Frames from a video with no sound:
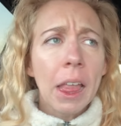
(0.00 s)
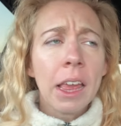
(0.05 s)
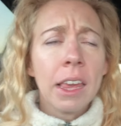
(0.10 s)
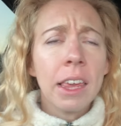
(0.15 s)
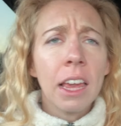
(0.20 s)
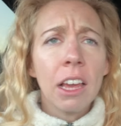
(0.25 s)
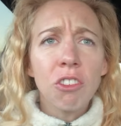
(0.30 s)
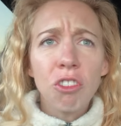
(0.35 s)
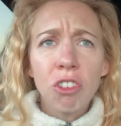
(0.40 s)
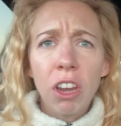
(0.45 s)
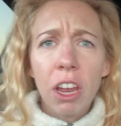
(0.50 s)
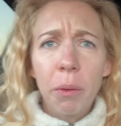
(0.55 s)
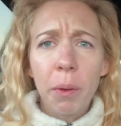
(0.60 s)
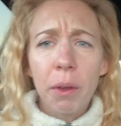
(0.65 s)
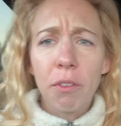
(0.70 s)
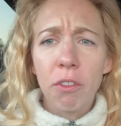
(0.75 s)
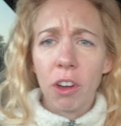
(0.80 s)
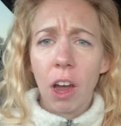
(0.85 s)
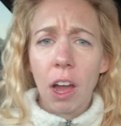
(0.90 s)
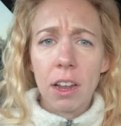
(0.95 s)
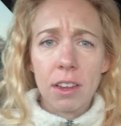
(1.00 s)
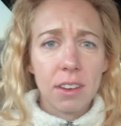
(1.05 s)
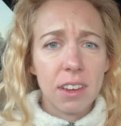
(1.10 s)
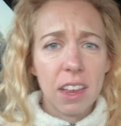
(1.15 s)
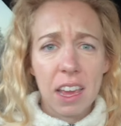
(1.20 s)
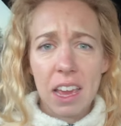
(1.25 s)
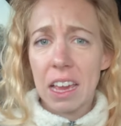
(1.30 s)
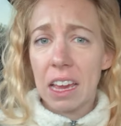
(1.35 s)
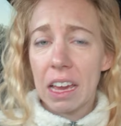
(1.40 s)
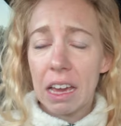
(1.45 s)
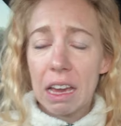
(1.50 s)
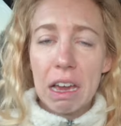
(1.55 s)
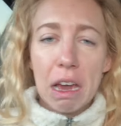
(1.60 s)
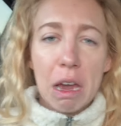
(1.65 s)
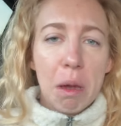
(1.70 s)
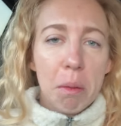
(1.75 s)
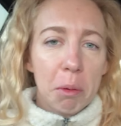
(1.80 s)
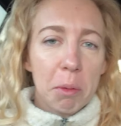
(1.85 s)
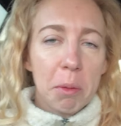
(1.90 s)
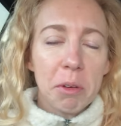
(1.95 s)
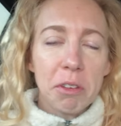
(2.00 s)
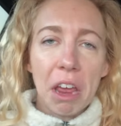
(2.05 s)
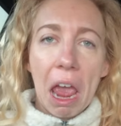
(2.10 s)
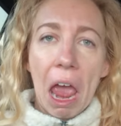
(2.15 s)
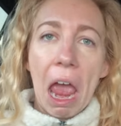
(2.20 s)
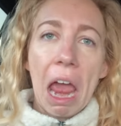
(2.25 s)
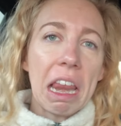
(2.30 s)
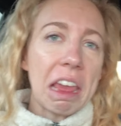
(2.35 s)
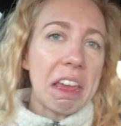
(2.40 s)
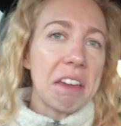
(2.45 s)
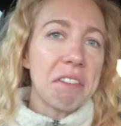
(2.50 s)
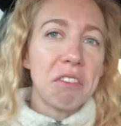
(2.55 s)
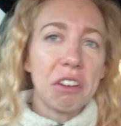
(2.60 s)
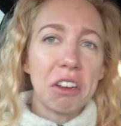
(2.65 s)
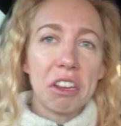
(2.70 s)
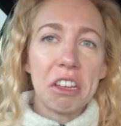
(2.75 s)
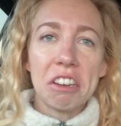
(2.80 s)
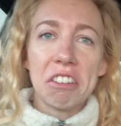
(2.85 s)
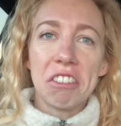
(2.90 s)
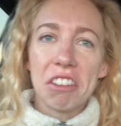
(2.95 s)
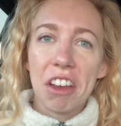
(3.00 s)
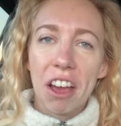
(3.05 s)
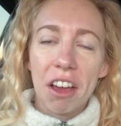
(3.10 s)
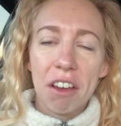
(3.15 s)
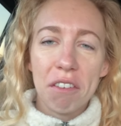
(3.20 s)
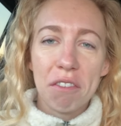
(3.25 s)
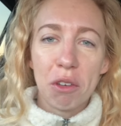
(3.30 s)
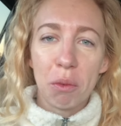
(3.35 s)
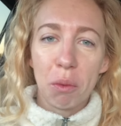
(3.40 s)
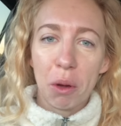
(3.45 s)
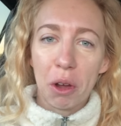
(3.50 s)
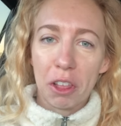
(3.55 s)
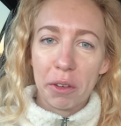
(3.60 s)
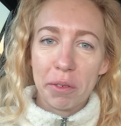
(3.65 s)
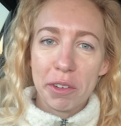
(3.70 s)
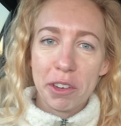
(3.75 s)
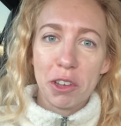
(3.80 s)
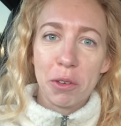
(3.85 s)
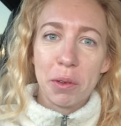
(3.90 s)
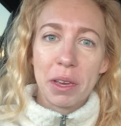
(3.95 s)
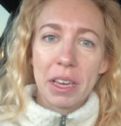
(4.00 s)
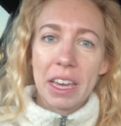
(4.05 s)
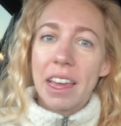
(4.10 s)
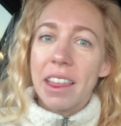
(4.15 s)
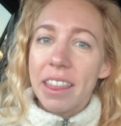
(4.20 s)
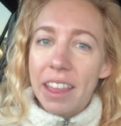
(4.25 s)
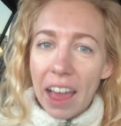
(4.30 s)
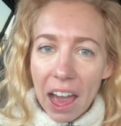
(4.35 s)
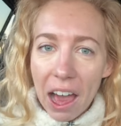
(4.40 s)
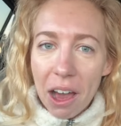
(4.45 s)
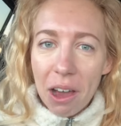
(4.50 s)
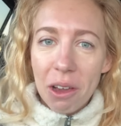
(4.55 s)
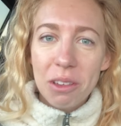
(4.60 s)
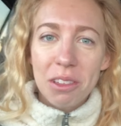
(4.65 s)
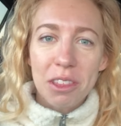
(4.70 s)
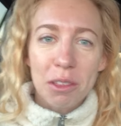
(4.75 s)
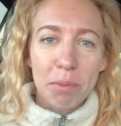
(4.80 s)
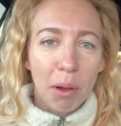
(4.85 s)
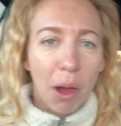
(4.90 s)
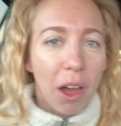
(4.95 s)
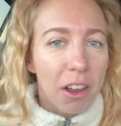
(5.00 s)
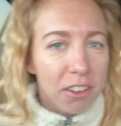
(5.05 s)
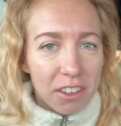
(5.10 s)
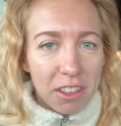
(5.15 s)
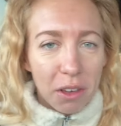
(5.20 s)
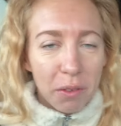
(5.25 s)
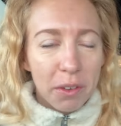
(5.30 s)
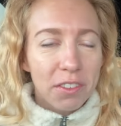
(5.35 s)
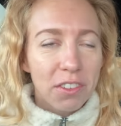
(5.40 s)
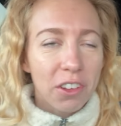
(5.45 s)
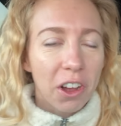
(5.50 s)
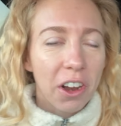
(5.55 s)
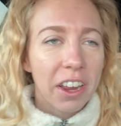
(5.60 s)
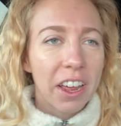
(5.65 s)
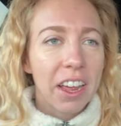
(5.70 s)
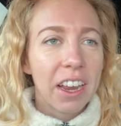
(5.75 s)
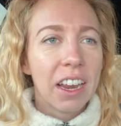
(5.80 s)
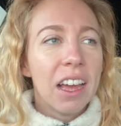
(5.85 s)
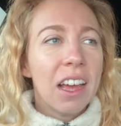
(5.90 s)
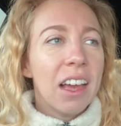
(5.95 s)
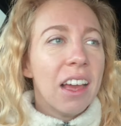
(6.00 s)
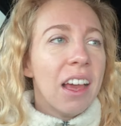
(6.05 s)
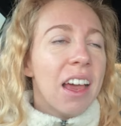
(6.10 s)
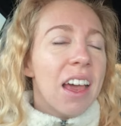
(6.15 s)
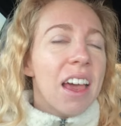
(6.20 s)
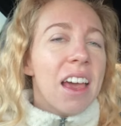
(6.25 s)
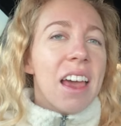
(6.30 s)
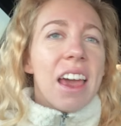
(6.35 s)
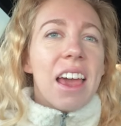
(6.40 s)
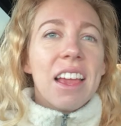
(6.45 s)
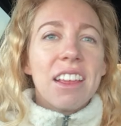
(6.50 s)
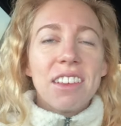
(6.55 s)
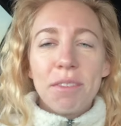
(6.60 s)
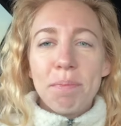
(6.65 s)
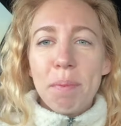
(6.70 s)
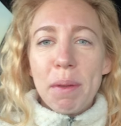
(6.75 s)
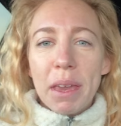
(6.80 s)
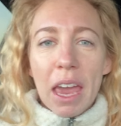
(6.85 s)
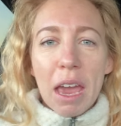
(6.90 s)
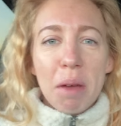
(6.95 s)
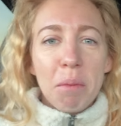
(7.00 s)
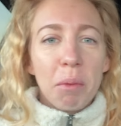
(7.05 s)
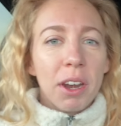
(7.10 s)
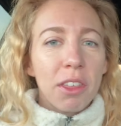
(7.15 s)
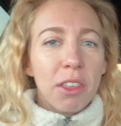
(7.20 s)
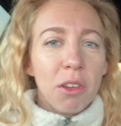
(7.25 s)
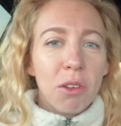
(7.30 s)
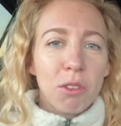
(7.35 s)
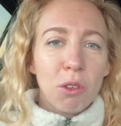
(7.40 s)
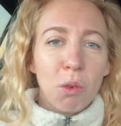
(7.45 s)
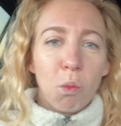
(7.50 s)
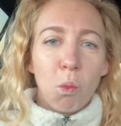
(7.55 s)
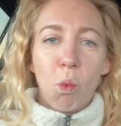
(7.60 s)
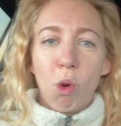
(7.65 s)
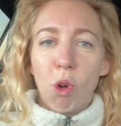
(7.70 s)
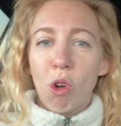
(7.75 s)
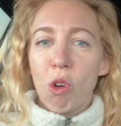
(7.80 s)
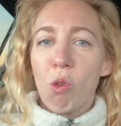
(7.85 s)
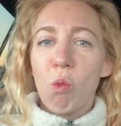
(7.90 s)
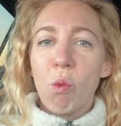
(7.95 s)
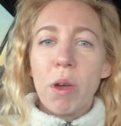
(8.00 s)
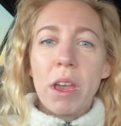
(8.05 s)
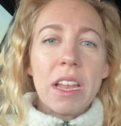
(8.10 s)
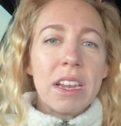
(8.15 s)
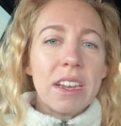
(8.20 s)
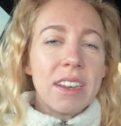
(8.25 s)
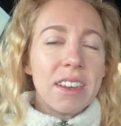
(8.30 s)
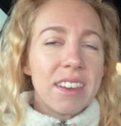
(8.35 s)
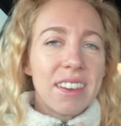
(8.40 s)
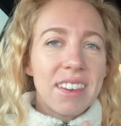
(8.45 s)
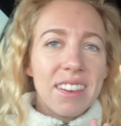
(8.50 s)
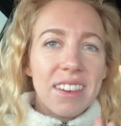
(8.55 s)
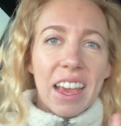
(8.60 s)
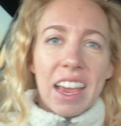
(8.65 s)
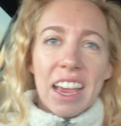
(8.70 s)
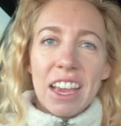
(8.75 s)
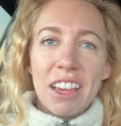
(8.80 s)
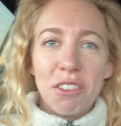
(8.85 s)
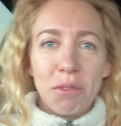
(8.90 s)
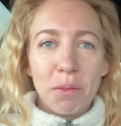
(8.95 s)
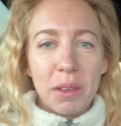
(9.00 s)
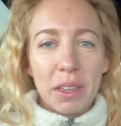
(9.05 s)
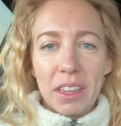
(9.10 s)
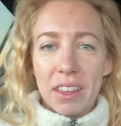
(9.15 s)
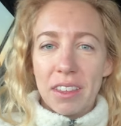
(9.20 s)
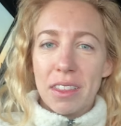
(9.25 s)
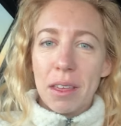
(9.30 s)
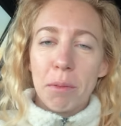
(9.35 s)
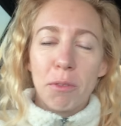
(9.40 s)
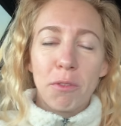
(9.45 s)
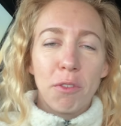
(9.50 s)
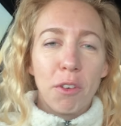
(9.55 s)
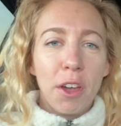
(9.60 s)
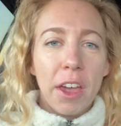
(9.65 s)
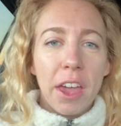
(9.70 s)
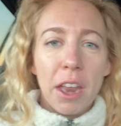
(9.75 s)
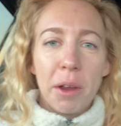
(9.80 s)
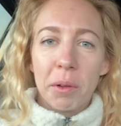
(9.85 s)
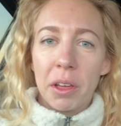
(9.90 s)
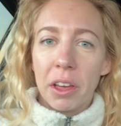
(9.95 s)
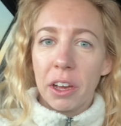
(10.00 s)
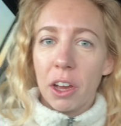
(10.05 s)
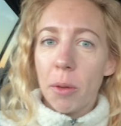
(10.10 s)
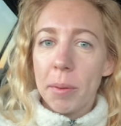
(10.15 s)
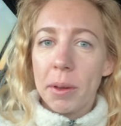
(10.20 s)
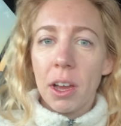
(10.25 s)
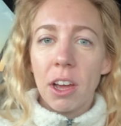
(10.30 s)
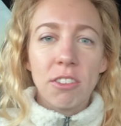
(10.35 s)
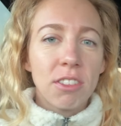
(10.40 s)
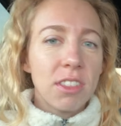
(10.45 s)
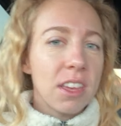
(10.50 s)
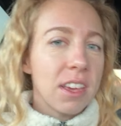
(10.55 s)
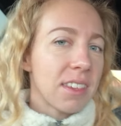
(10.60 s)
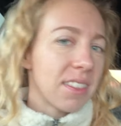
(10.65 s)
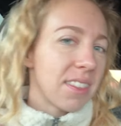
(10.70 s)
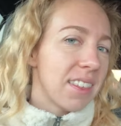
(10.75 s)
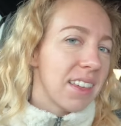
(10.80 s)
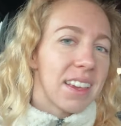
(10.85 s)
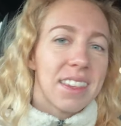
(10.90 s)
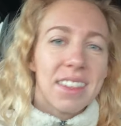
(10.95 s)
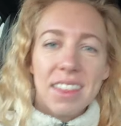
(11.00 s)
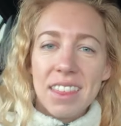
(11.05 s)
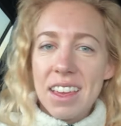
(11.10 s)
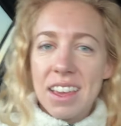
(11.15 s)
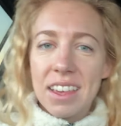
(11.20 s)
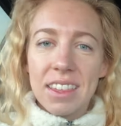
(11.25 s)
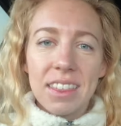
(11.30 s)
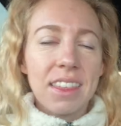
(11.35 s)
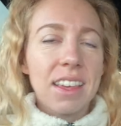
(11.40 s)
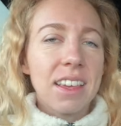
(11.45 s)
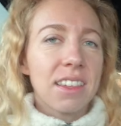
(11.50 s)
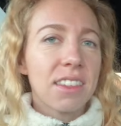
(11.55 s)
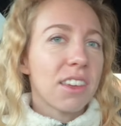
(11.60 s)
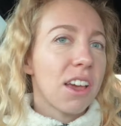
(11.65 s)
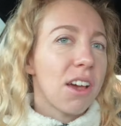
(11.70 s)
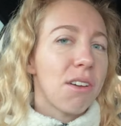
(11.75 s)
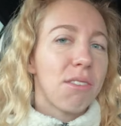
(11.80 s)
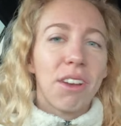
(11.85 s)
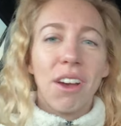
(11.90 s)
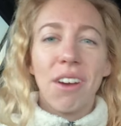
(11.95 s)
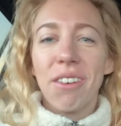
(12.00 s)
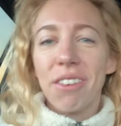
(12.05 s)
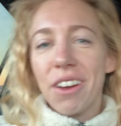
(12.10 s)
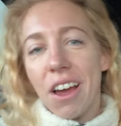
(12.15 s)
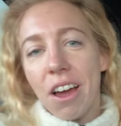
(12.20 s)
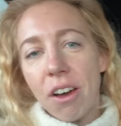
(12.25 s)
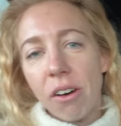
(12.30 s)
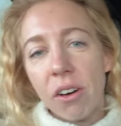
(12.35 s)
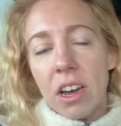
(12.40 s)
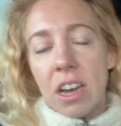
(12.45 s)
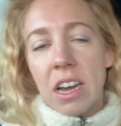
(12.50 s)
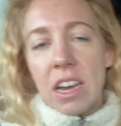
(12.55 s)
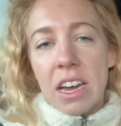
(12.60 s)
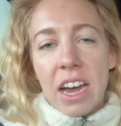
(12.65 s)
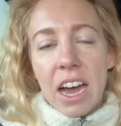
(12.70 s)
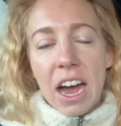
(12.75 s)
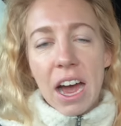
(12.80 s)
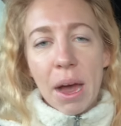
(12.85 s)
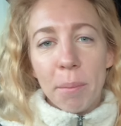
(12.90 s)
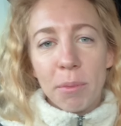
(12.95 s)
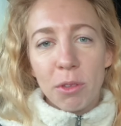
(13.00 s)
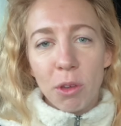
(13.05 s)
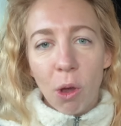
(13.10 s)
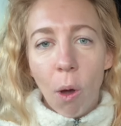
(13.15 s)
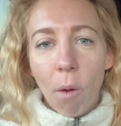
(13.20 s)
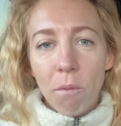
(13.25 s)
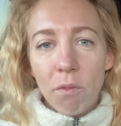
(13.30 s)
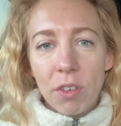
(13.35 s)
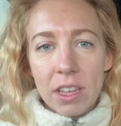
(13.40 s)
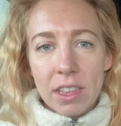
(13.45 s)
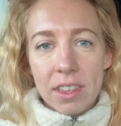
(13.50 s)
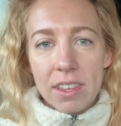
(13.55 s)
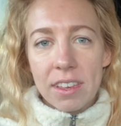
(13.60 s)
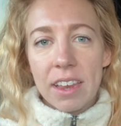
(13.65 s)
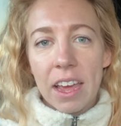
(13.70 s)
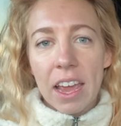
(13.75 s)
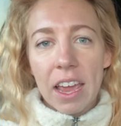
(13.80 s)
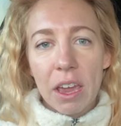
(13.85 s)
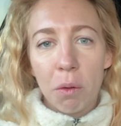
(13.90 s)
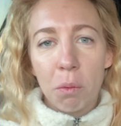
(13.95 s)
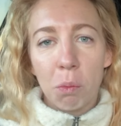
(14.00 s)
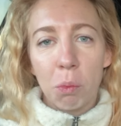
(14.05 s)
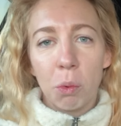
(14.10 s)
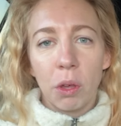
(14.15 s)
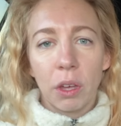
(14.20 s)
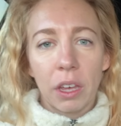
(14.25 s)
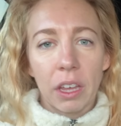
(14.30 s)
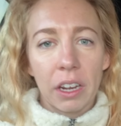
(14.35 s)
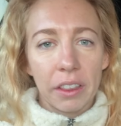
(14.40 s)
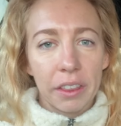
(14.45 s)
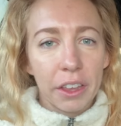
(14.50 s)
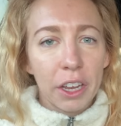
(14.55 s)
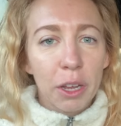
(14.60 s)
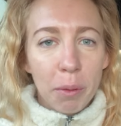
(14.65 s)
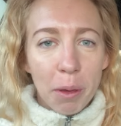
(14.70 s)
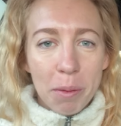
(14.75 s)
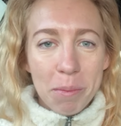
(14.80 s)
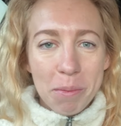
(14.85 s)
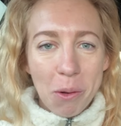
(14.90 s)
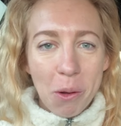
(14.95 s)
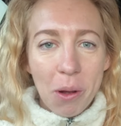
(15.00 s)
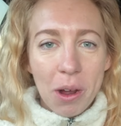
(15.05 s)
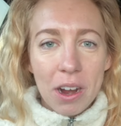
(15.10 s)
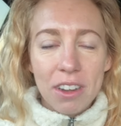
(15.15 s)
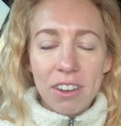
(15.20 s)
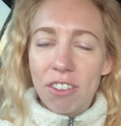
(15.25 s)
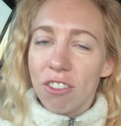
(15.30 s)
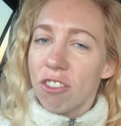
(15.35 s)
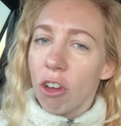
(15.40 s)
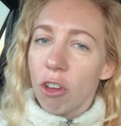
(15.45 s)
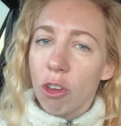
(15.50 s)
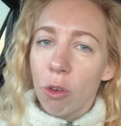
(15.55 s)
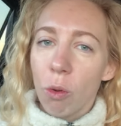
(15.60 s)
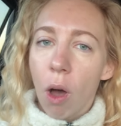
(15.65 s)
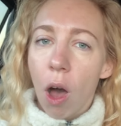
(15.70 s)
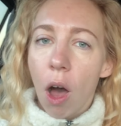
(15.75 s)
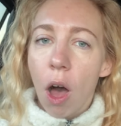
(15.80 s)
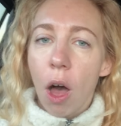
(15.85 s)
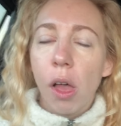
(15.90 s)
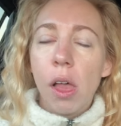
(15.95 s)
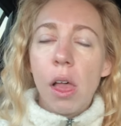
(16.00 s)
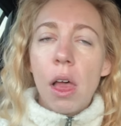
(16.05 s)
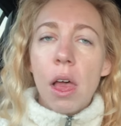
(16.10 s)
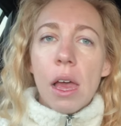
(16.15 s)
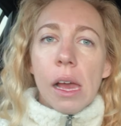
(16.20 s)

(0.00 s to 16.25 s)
Yesterday we forgot to take pretty much any footage of the work that we're doing in the house, the projects that we've started, it just became one of those whirlwind days. We stepped foot in and we're like, oh my gosh, this, this, this, this, go, go, go. Um, so hopefully today we'll get a little bit more to show you all.